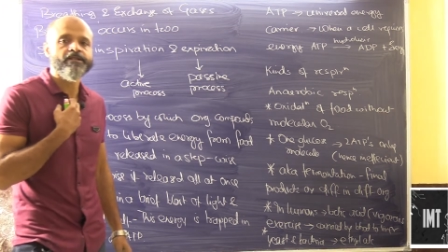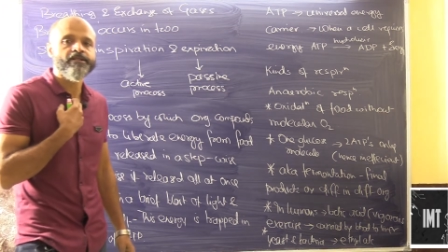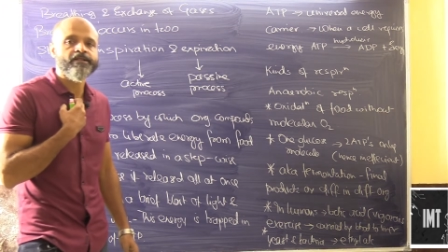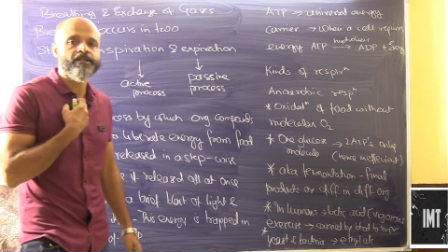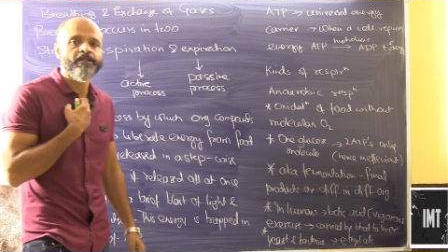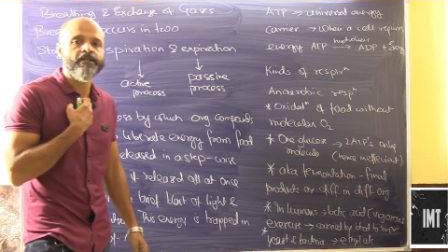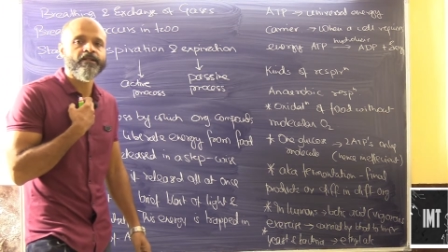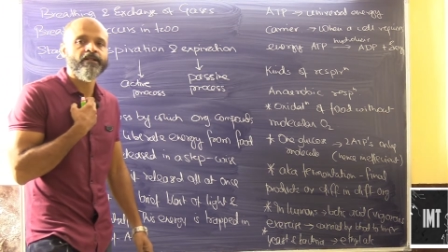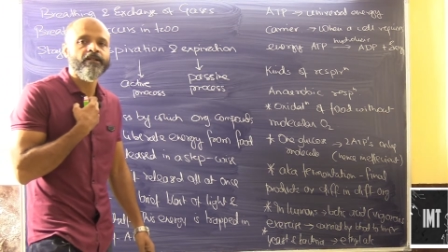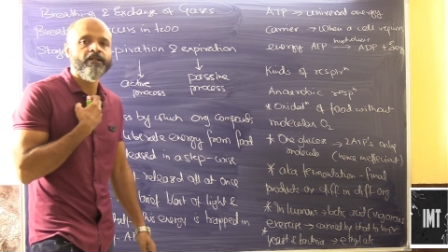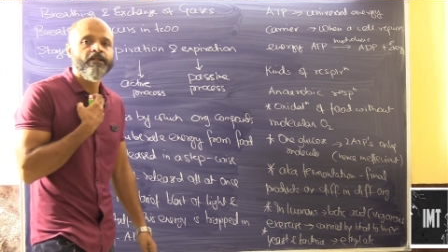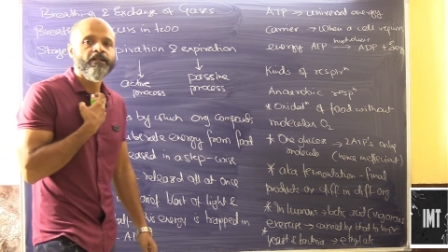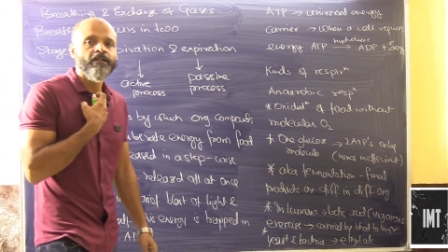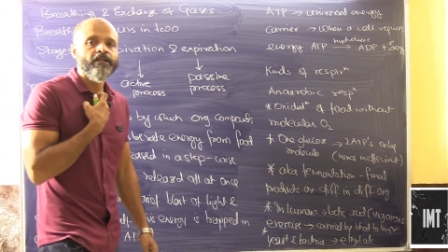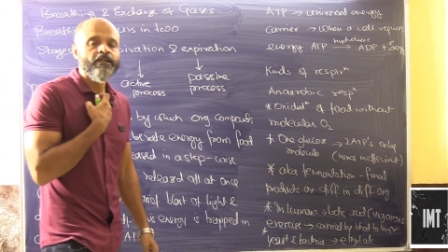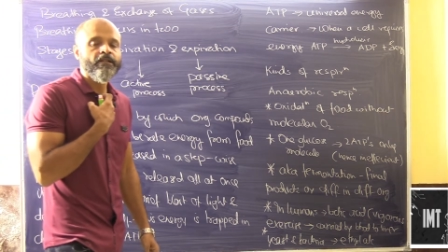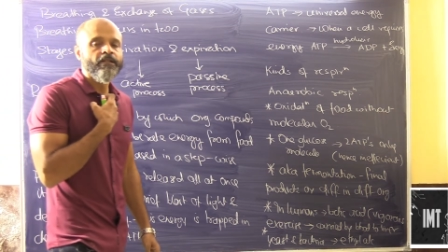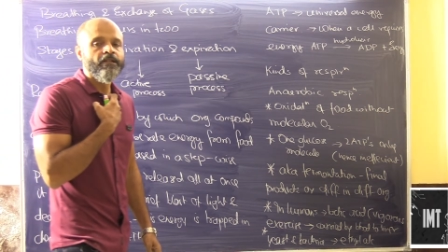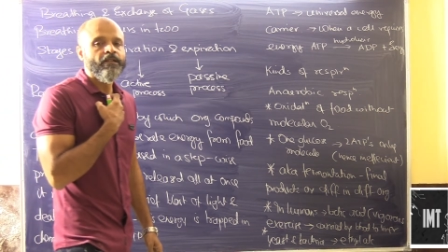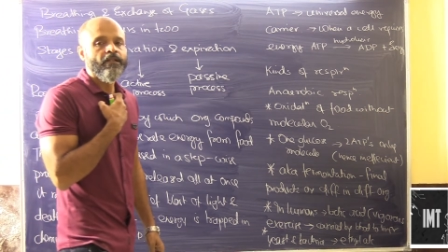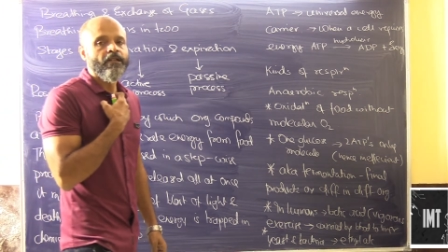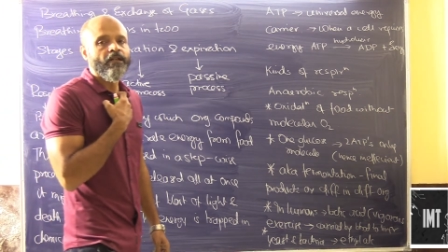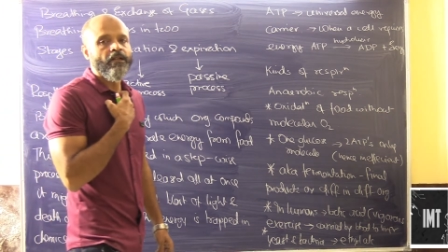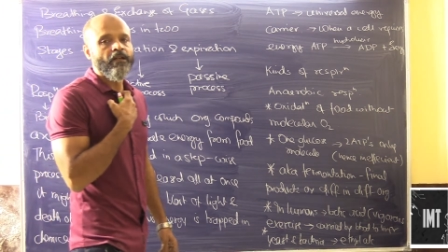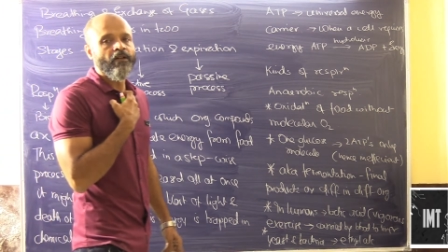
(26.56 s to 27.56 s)

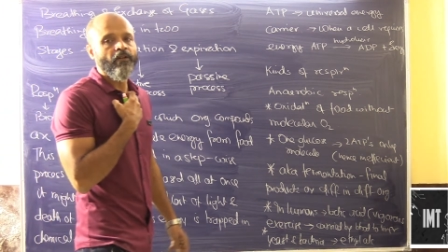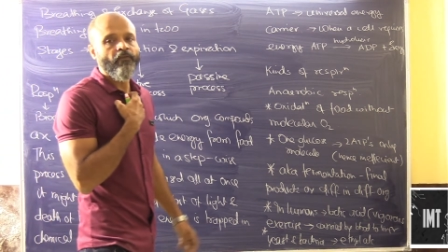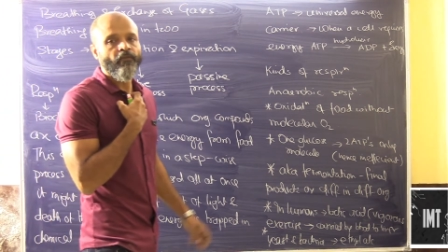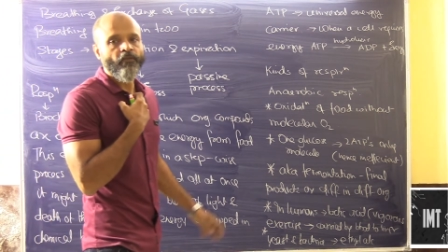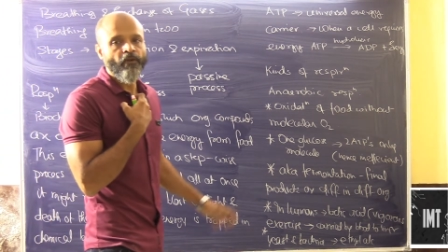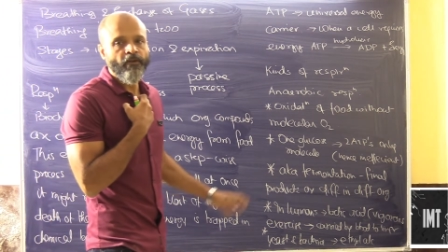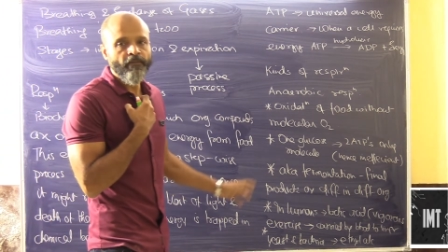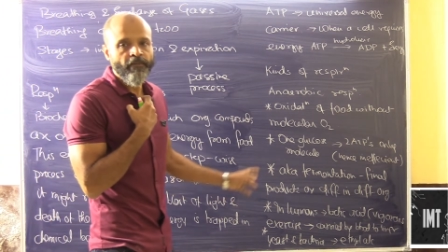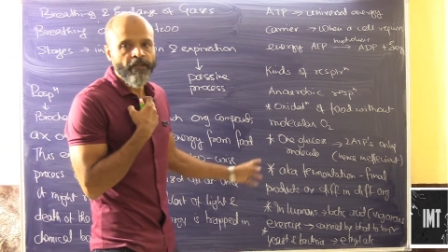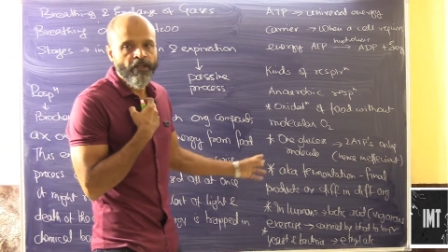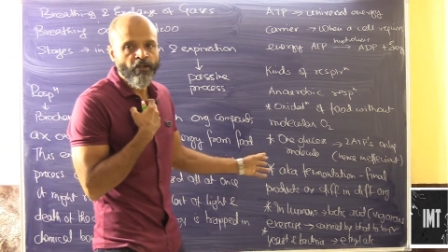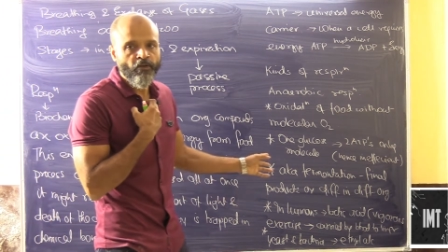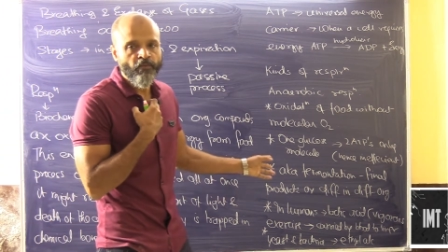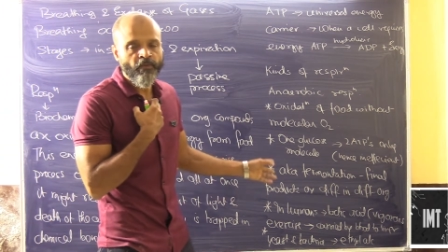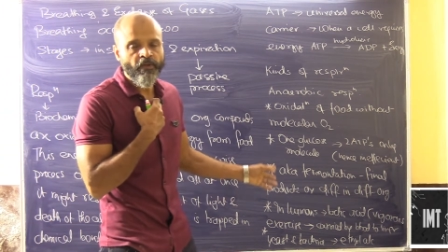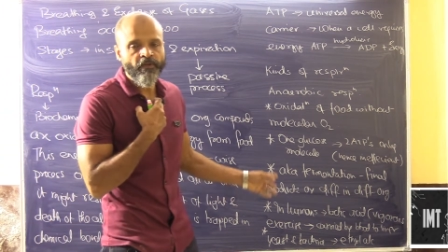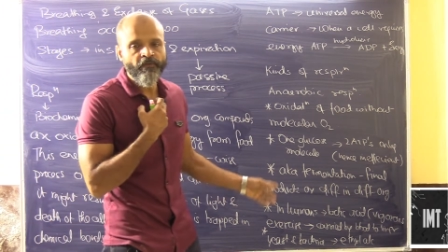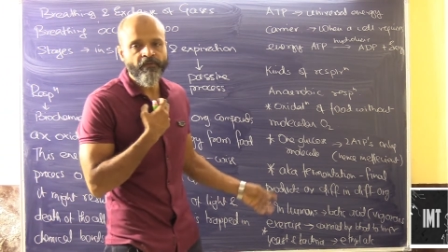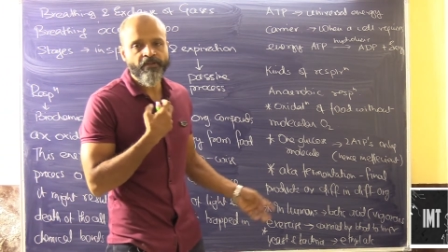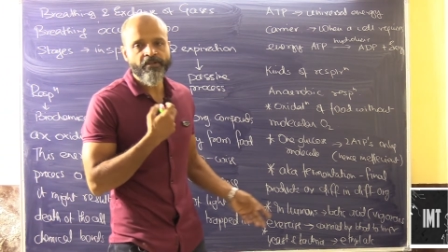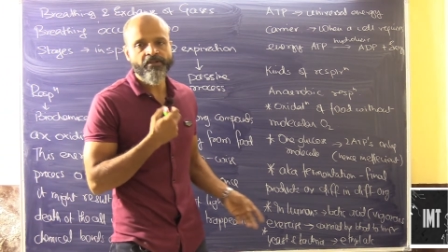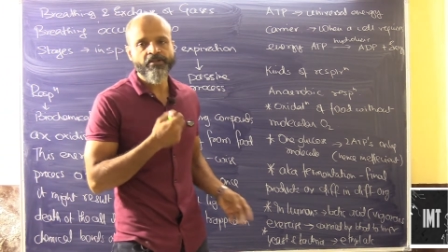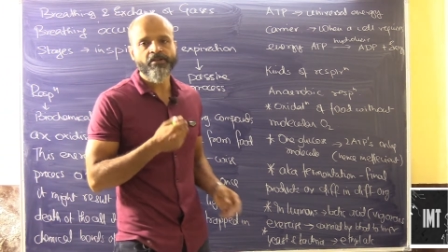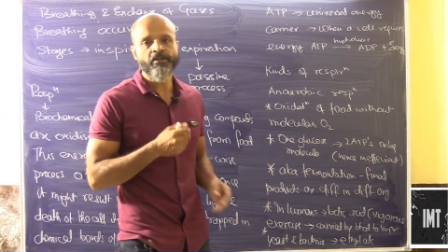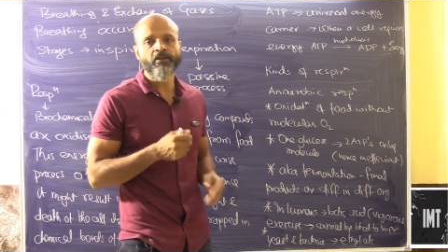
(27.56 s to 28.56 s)
from human
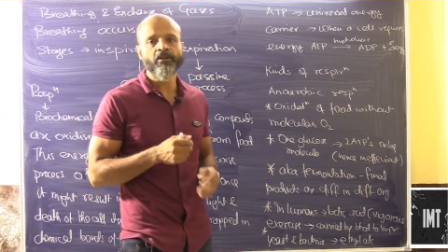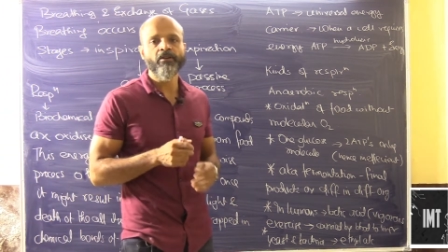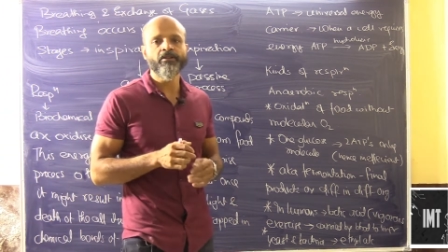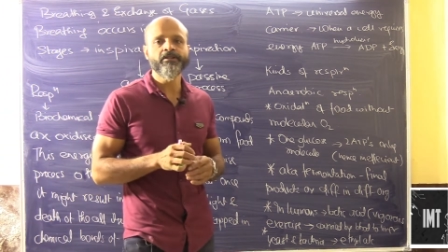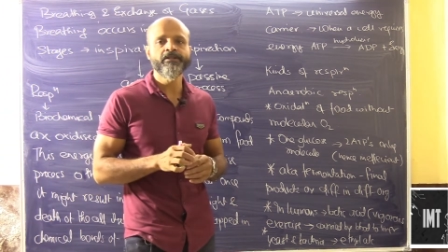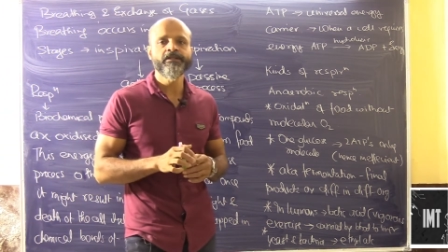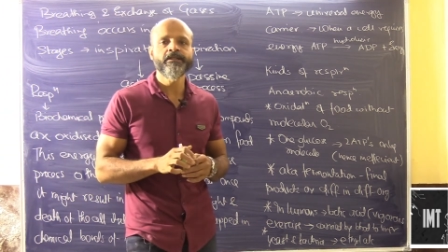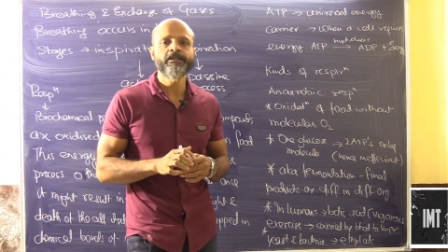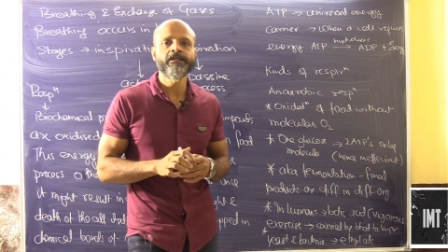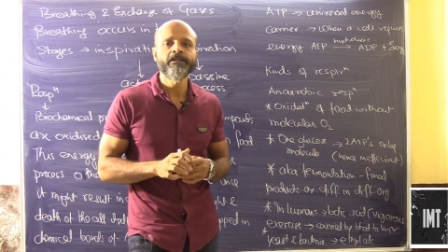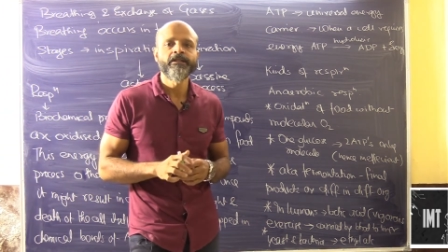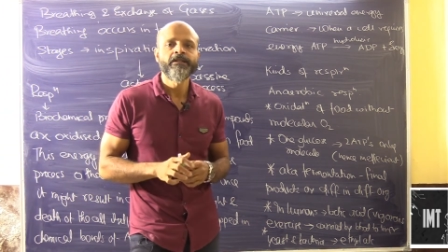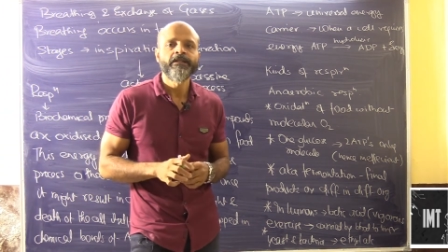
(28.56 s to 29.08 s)
physiology,